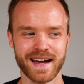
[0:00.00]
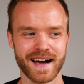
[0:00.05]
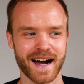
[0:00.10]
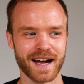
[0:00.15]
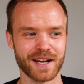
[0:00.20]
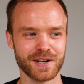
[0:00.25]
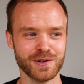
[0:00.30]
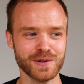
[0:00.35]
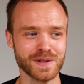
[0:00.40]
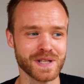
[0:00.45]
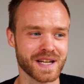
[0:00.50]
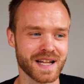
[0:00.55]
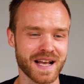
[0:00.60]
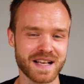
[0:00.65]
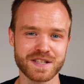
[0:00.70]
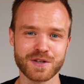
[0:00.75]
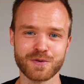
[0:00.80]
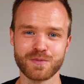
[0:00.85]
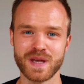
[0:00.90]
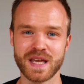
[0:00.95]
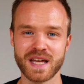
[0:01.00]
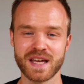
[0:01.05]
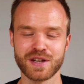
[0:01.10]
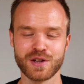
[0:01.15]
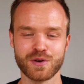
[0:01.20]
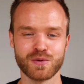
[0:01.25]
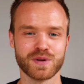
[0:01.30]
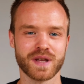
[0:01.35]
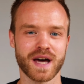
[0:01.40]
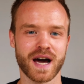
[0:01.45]
I knew that as a vegan
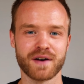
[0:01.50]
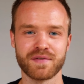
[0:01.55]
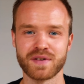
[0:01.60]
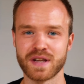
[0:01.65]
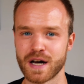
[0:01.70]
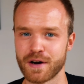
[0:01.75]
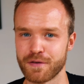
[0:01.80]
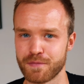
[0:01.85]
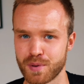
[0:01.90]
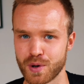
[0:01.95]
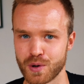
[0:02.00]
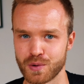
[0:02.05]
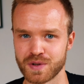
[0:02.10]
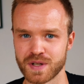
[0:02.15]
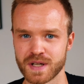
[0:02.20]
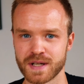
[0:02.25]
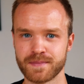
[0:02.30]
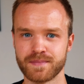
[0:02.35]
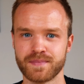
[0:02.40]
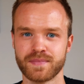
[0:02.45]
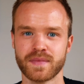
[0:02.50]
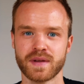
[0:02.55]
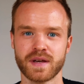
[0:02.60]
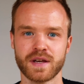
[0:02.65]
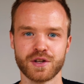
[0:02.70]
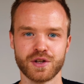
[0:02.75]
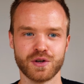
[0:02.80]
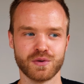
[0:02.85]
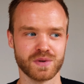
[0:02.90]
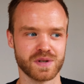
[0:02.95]
you would have enough protein.
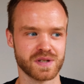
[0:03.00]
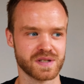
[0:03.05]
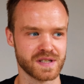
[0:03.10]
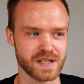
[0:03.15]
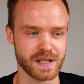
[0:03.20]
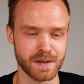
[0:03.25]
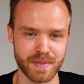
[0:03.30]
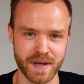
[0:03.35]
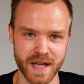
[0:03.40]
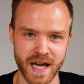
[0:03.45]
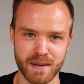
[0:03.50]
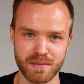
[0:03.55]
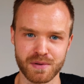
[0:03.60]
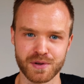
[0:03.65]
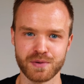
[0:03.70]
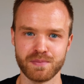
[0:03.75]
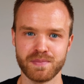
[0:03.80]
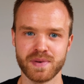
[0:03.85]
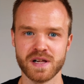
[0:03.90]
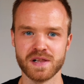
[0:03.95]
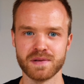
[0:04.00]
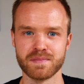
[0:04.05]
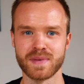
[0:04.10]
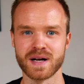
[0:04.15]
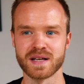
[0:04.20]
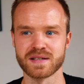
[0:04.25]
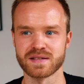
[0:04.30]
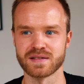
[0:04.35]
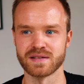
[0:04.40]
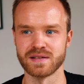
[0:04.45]
You would still be able to build
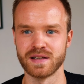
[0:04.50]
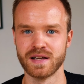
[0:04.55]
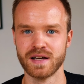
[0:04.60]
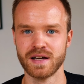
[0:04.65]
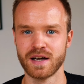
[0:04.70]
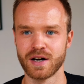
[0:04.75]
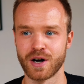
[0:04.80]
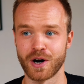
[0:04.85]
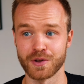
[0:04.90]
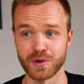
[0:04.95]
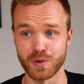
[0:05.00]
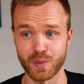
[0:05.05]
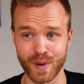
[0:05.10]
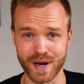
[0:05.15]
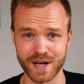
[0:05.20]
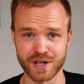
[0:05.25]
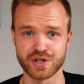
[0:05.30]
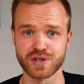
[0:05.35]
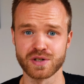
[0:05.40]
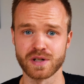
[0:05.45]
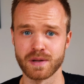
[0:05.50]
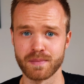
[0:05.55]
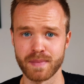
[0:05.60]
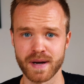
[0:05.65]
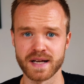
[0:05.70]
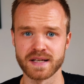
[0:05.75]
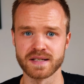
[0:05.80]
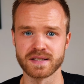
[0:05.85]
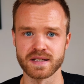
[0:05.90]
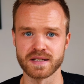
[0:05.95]
muscle on a rational
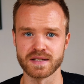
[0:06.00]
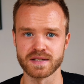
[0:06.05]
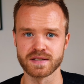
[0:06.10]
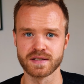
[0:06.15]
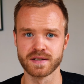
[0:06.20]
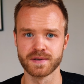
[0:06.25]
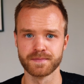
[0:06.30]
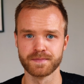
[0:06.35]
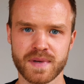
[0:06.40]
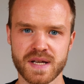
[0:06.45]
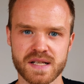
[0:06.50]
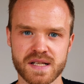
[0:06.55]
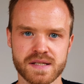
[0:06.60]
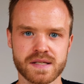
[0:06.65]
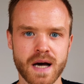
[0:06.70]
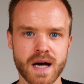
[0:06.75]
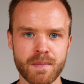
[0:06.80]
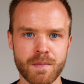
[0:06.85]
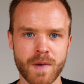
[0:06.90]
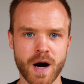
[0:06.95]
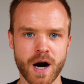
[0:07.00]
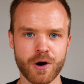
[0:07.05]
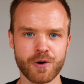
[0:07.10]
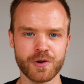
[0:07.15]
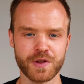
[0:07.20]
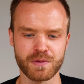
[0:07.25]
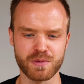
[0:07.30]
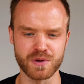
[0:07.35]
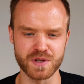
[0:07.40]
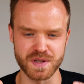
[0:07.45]
basis. Yet somehow
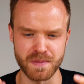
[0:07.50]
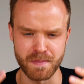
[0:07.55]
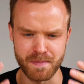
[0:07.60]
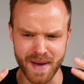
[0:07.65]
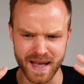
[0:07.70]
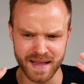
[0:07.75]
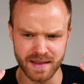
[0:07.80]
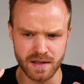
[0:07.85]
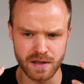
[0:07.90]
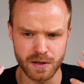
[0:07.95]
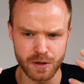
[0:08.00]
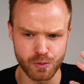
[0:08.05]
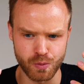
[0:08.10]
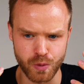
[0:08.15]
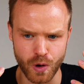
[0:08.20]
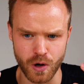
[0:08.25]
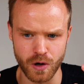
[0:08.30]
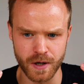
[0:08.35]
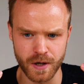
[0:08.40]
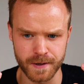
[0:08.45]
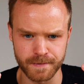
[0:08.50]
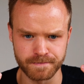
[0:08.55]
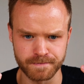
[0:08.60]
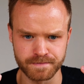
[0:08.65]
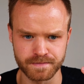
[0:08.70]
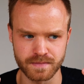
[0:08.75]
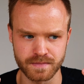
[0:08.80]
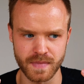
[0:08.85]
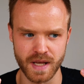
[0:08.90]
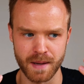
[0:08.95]
there was a mental rock
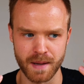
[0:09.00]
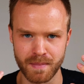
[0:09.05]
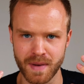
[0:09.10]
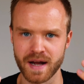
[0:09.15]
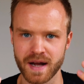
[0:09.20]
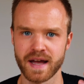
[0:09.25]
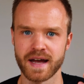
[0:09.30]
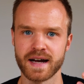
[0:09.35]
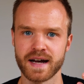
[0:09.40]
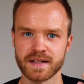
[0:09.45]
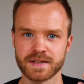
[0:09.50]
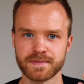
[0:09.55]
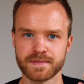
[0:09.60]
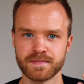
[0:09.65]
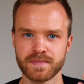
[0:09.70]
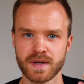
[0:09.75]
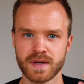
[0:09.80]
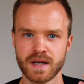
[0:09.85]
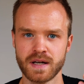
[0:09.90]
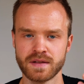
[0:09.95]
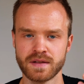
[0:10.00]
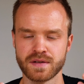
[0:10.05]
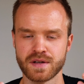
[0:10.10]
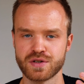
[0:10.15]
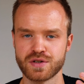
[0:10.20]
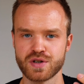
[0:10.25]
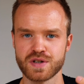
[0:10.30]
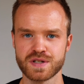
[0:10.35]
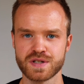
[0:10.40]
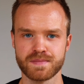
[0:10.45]
in my head that
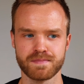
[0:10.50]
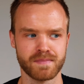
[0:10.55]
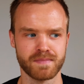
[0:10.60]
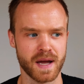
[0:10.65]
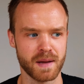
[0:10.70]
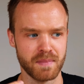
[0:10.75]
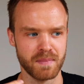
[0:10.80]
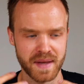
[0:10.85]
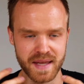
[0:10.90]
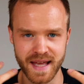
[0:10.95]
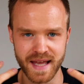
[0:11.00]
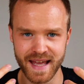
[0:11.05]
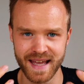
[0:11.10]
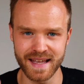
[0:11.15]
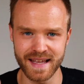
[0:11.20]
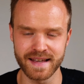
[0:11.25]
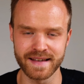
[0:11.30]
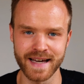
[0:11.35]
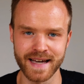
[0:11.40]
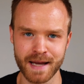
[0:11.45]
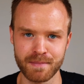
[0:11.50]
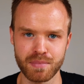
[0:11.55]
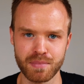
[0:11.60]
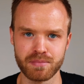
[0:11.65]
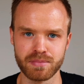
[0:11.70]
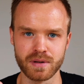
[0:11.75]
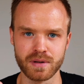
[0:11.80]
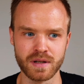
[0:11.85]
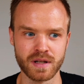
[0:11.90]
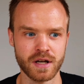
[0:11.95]
just made me
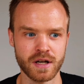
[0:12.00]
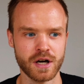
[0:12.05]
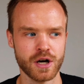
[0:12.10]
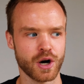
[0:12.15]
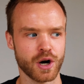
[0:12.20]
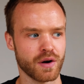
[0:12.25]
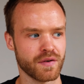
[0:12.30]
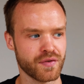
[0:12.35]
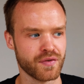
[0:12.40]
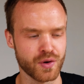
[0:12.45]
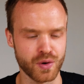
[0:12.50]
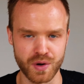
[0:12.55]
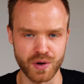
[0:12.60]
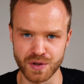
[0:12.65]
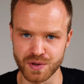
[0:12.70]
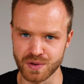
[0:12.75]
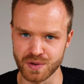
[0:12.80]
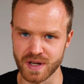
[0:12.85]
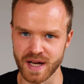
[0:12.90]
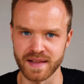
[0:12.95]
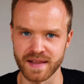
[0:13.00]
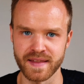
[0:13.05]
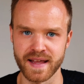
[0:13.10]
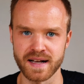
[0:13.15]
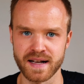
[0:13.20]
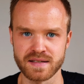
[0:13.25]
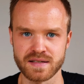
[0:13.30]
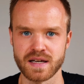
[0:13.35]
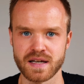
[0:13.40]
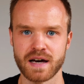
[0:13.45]
incapable of going to that
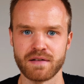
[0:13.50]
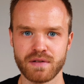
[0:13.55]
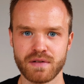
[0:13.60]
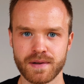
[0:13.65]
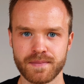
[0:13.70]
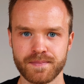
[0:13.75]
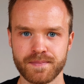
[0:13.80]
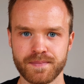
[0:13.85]
next level.